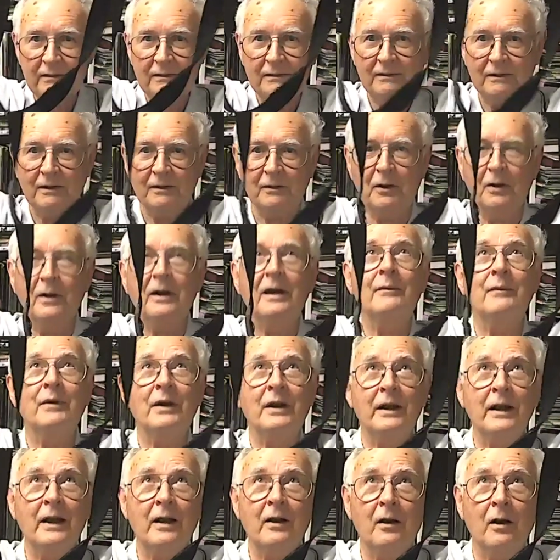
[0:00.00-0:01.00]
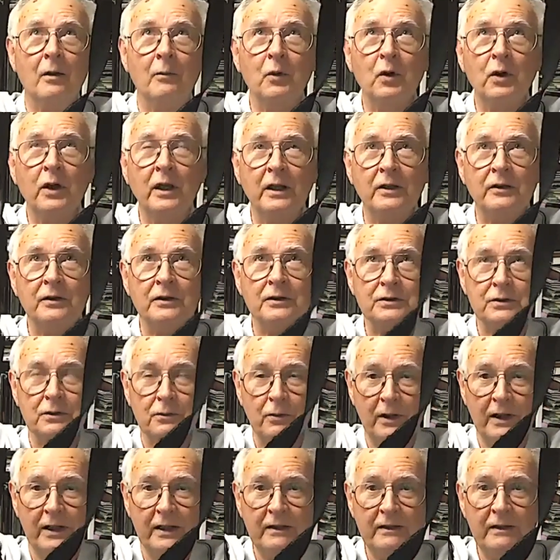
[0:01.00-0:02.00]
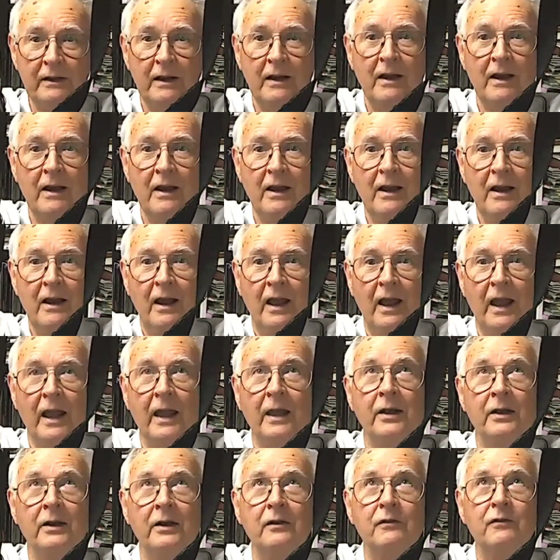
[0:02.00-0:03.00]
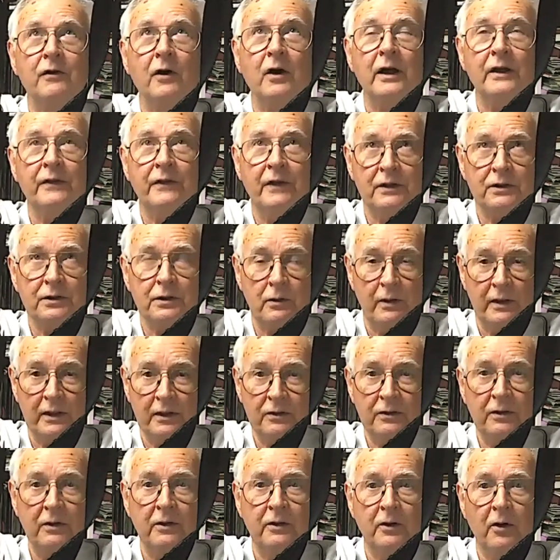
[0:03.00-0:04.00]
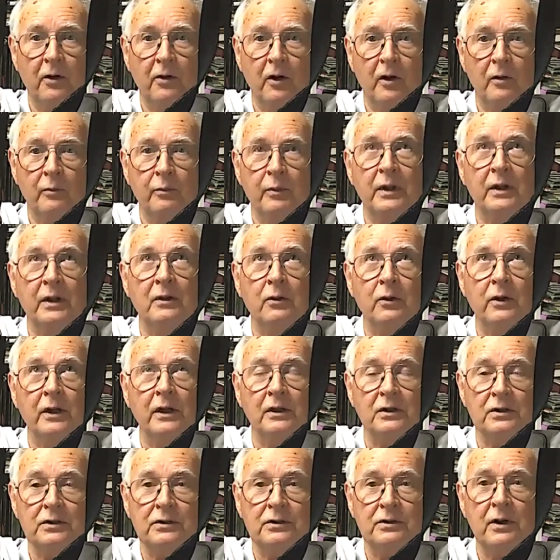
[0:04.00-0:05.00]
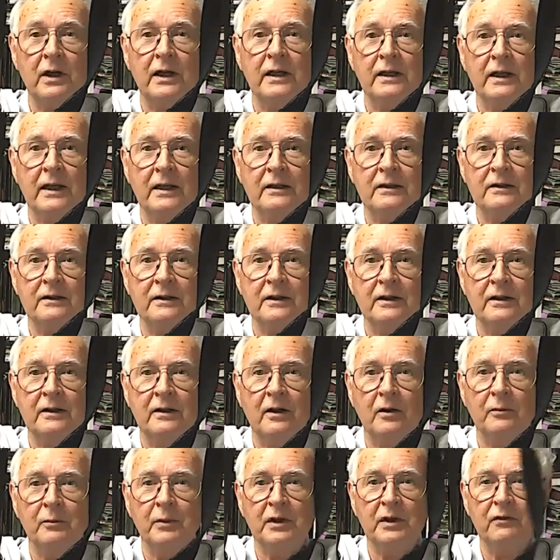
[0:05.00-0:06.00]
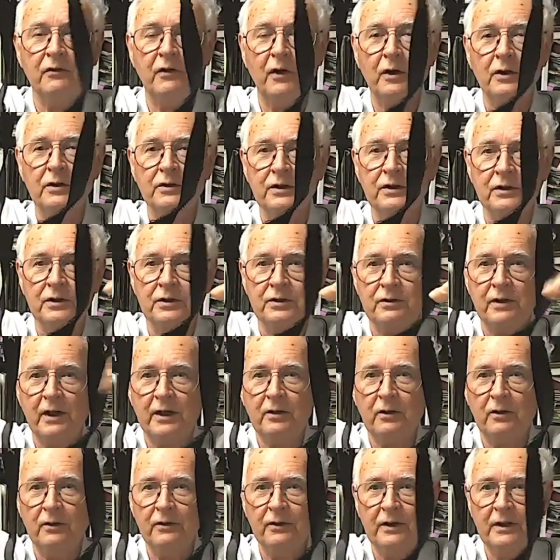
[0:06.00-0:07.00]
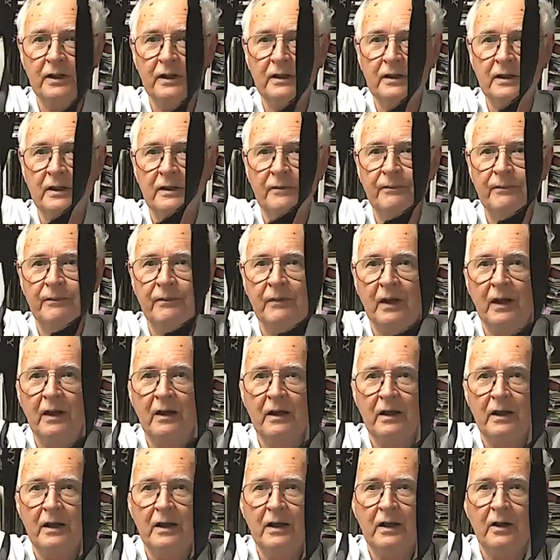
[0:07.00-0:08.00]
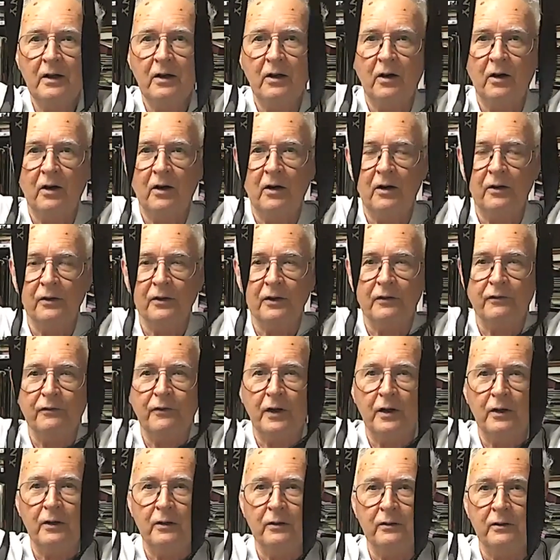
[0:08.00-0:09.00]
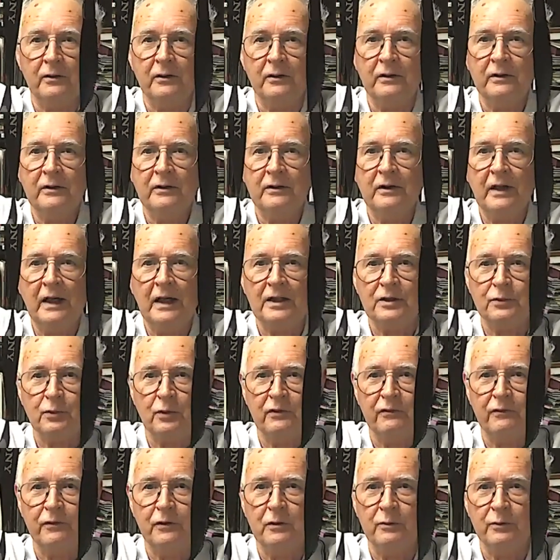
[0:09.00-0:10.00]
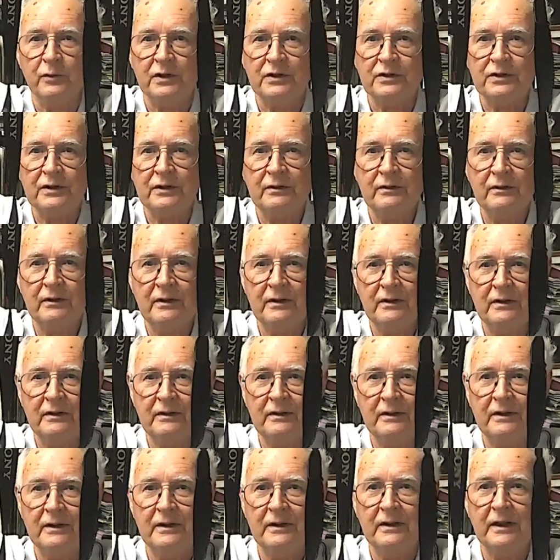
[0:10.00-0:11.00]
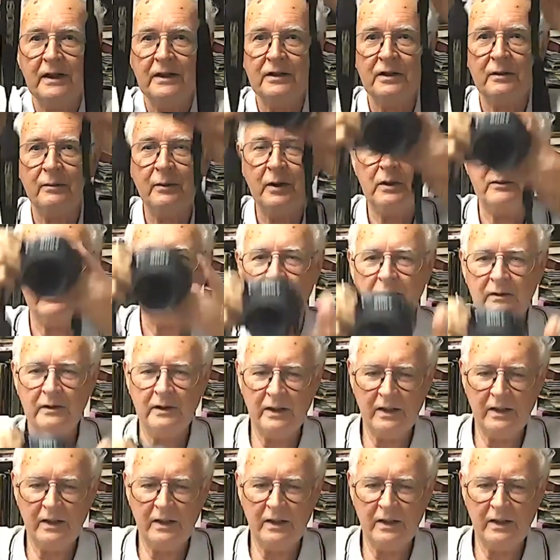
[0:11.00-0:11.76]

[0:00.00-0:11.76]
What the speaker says: I've got it up there now and I'm looking at the screen, and if I had that screen turned on, I'd be looking straight at, I'd be focusing straight on the phone as we film this at the moment.